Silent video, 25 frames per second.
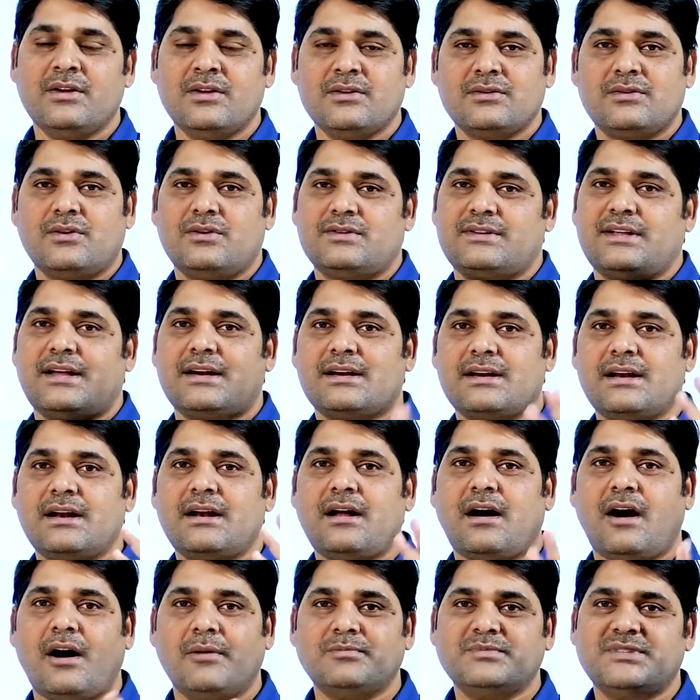So certain
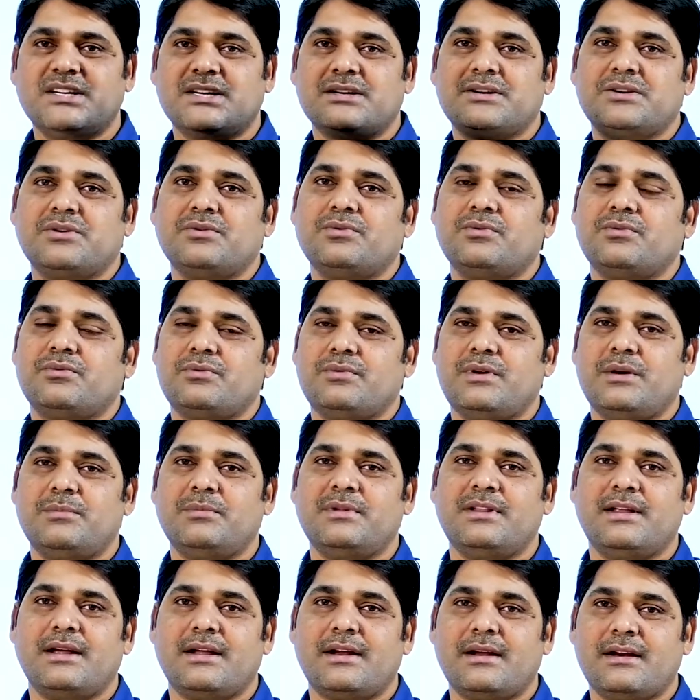objective will
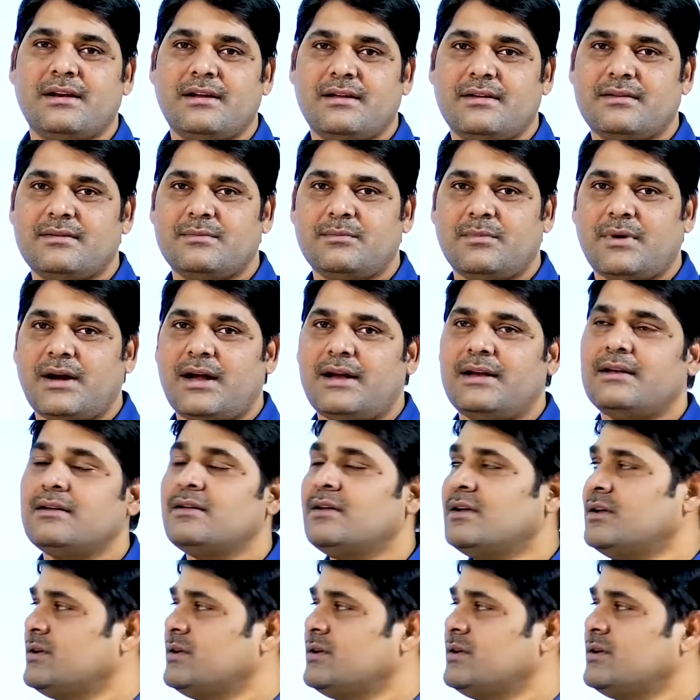be there in his mind.